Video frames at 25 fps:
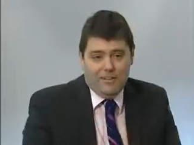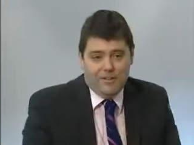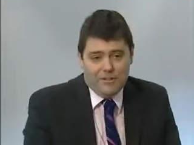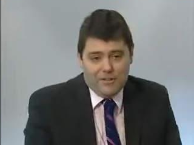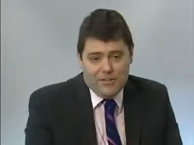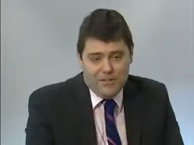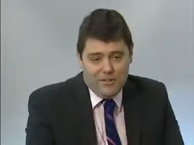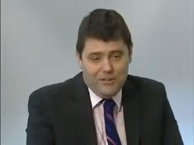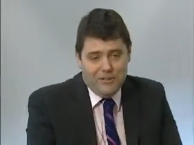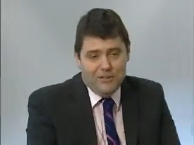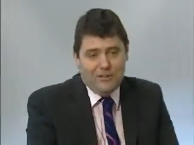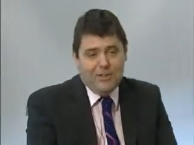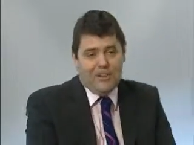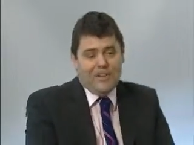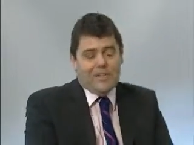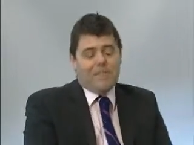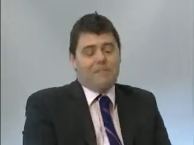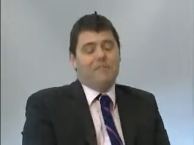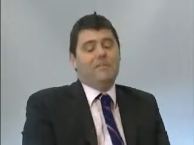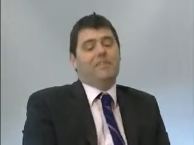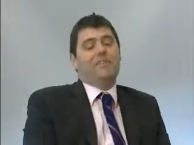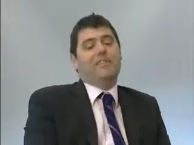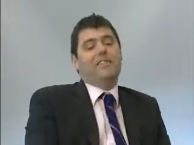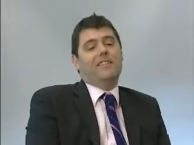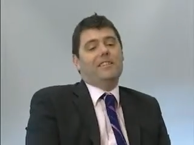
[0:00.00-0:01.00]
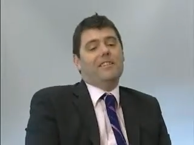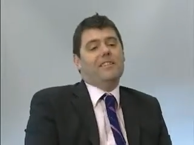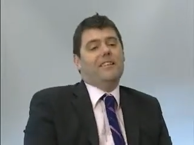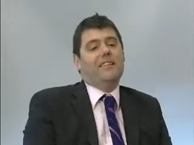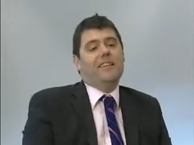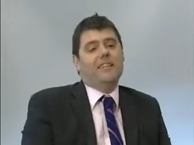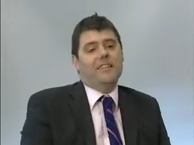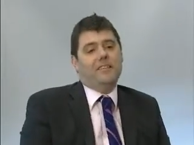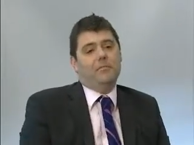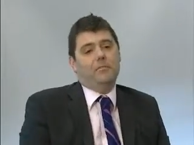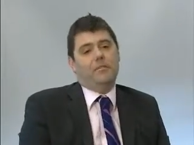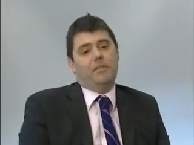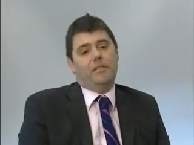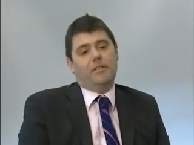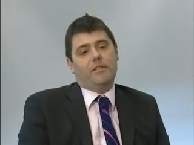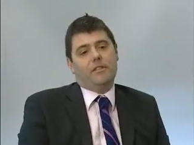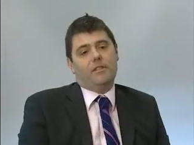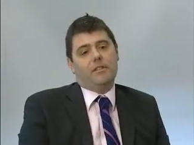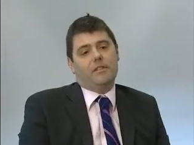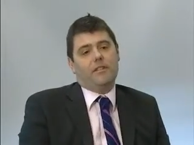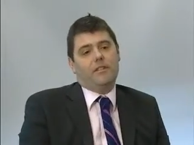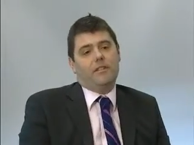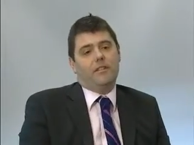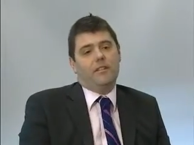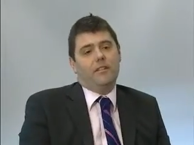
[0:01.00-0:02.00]
look to your expertise here,
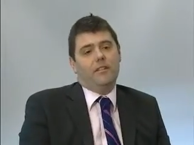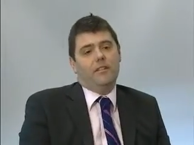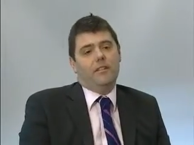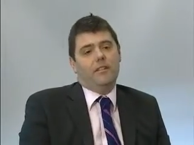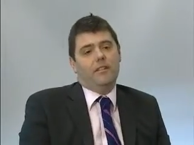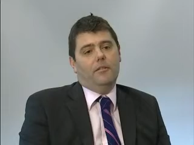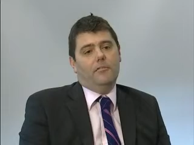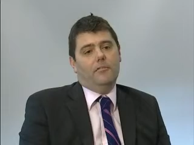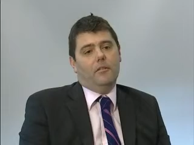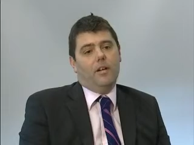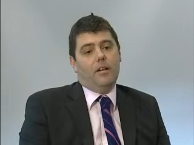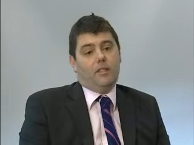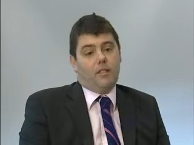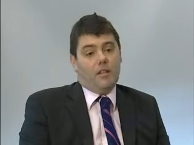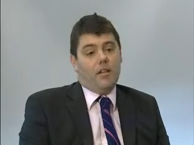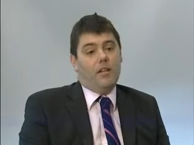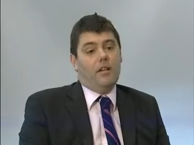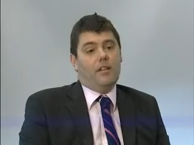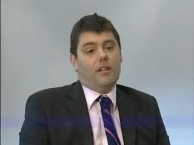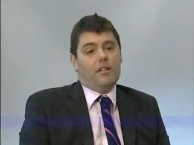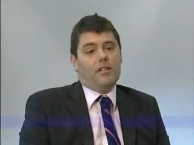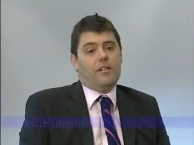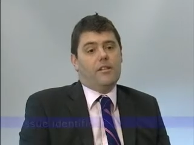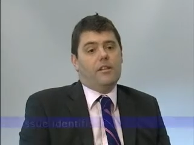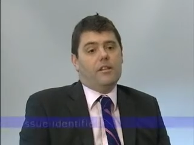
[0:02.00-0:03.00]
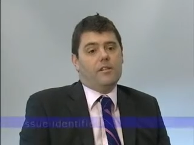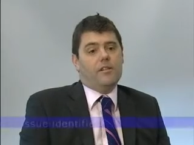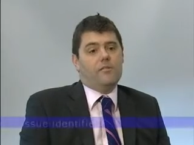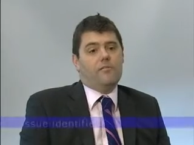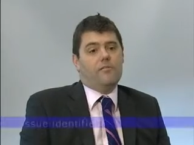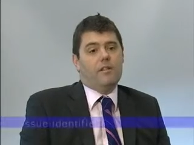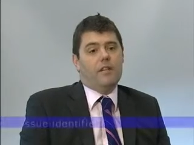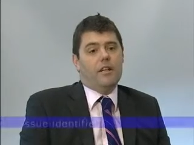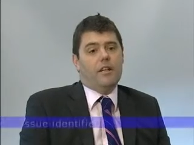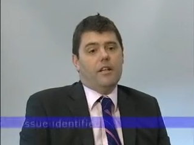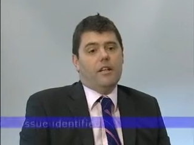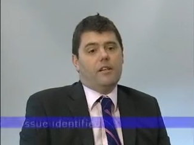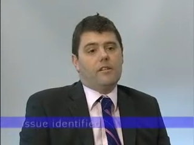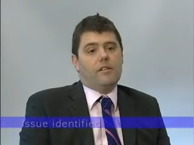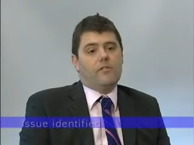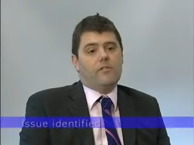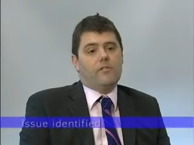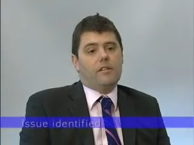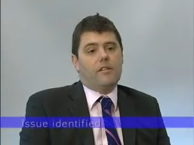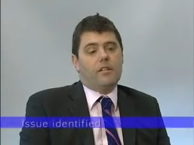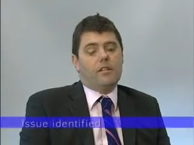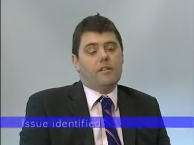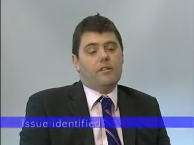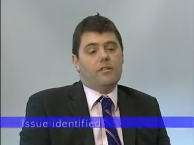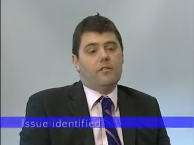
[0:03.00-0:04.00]
but my targets are to realise a
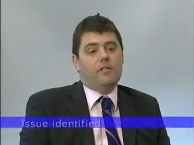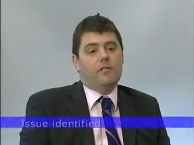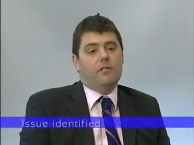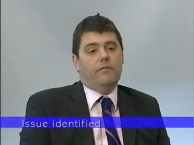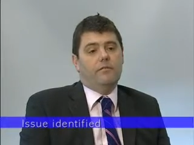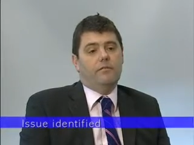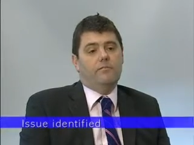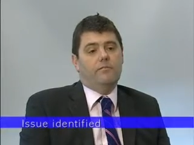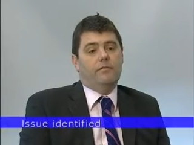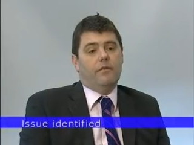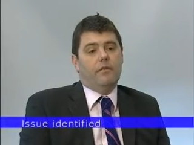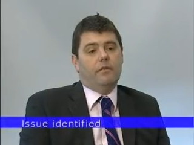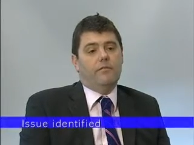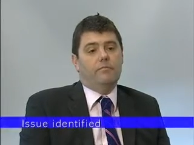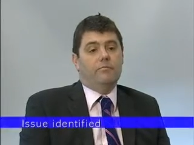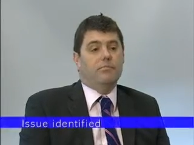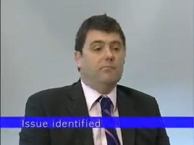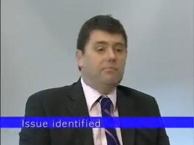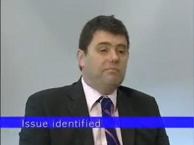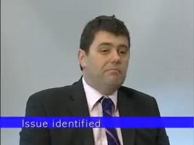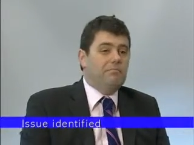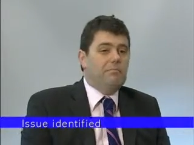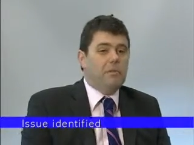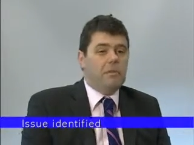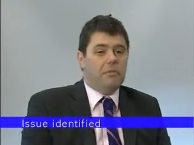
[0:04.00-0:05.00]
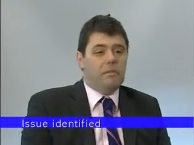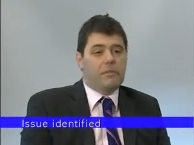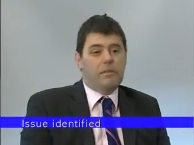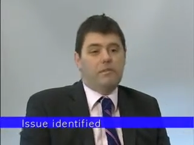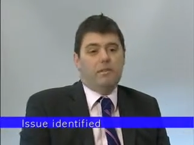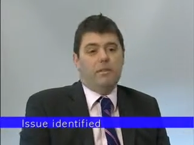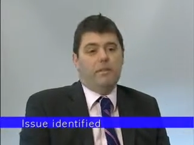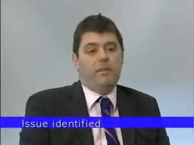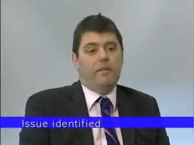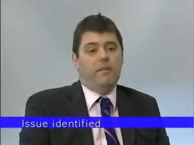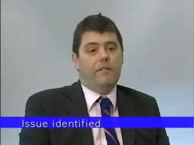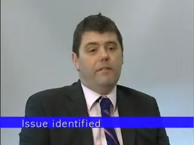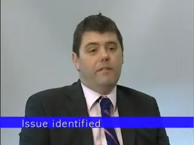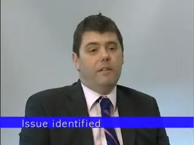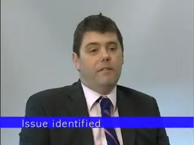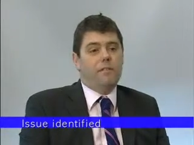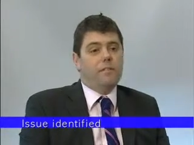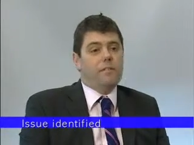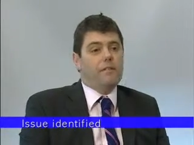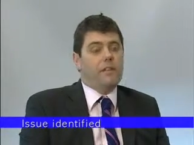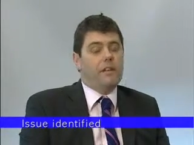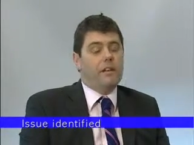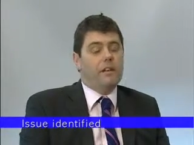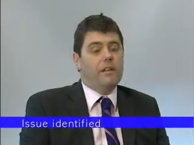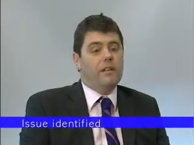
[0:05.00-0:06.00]
reduction of approximately
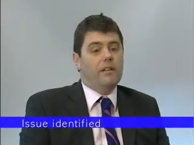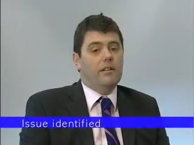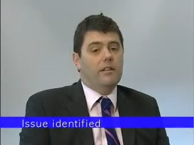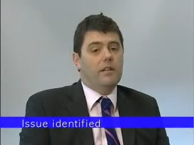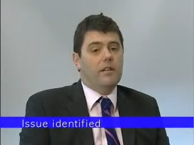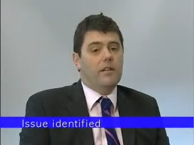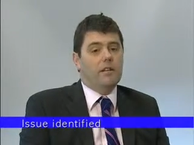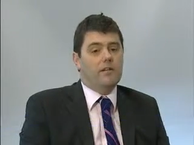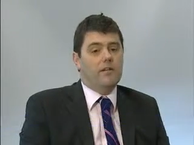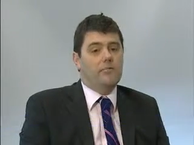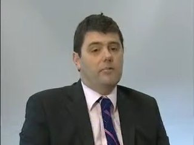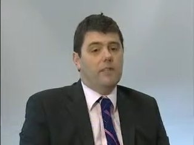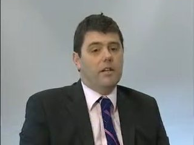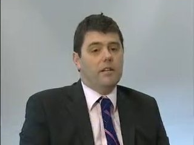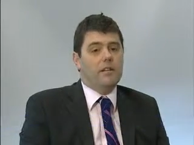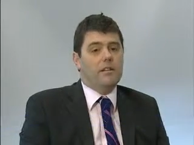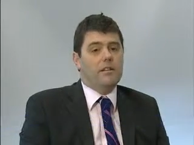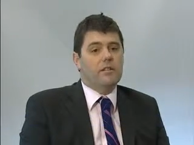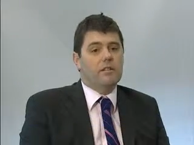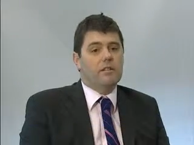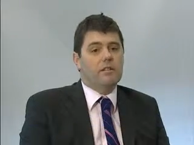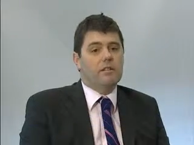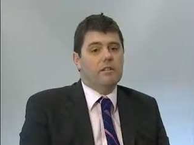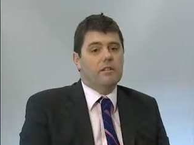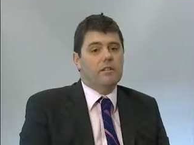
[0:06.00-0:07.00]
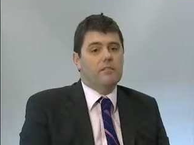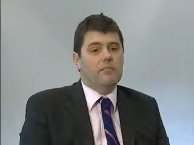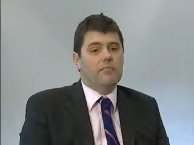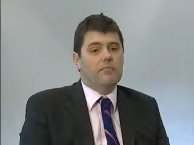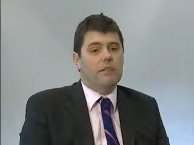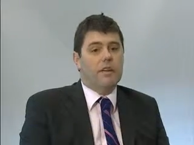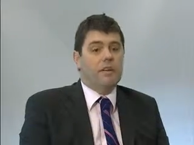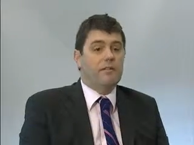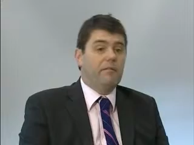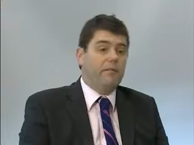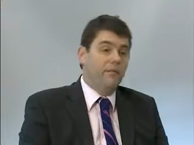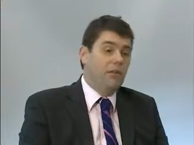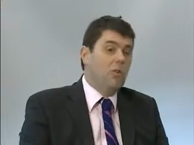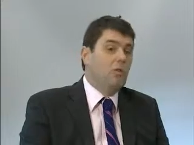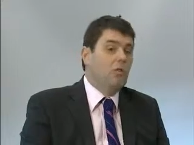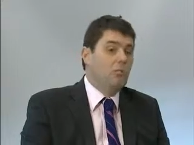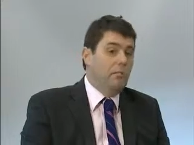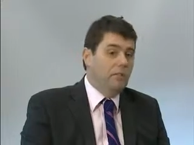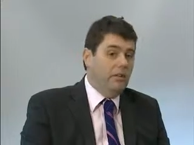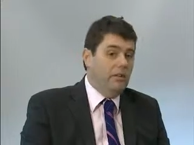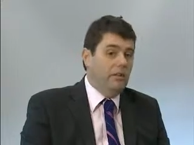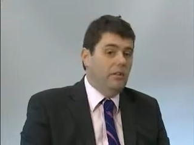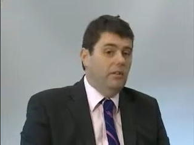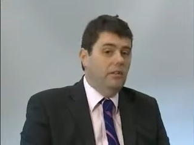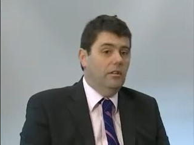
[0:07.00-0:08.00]
50% in the current maintenance and fuel
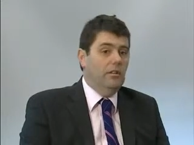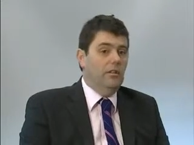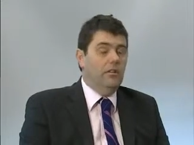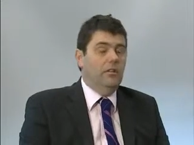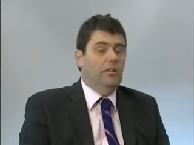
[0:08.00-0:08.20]
bill,